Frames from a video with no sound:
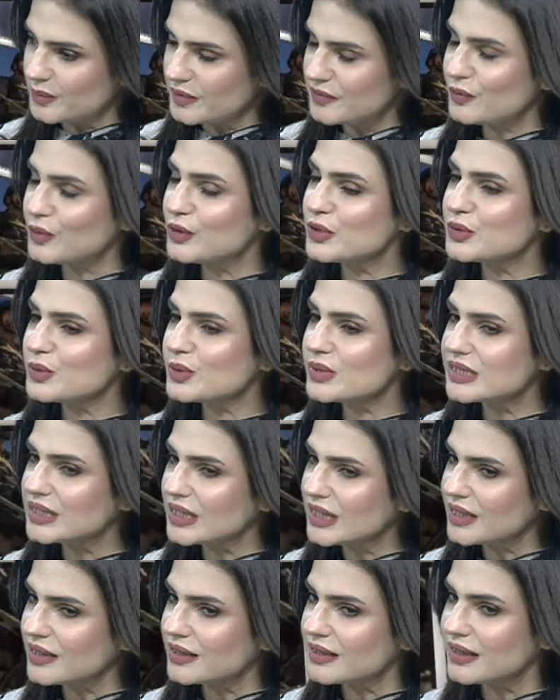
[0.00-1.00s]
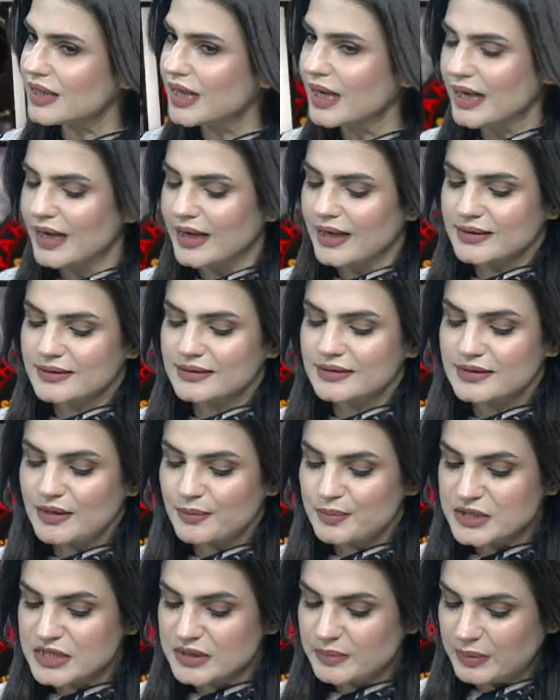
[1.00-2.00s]
We've also seen the
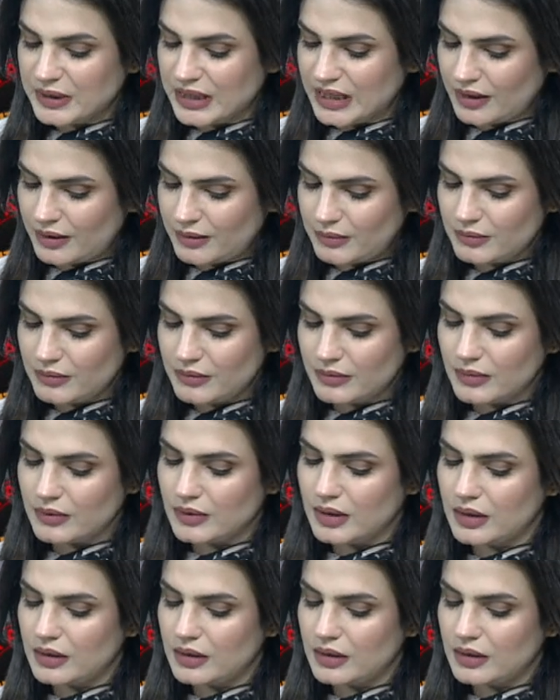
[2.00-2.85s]
Deputy PM,